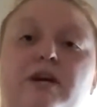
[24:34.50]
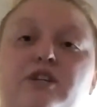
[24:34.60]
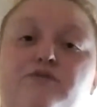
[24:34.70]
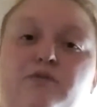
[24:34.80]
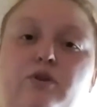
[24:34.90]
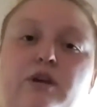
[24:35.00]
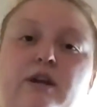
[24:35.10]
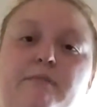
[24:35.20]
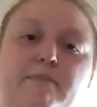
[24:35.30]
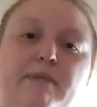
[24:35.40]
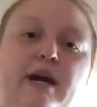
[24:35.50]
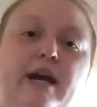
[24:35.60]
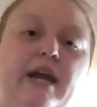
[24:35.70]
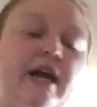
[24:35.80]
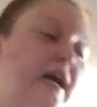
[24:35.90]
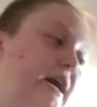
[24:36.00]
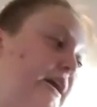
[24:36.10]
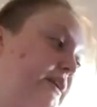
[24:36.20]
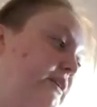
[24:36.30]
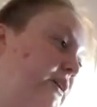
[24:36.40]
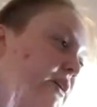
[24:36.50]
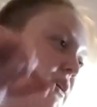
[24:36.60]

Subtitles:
much for coming by and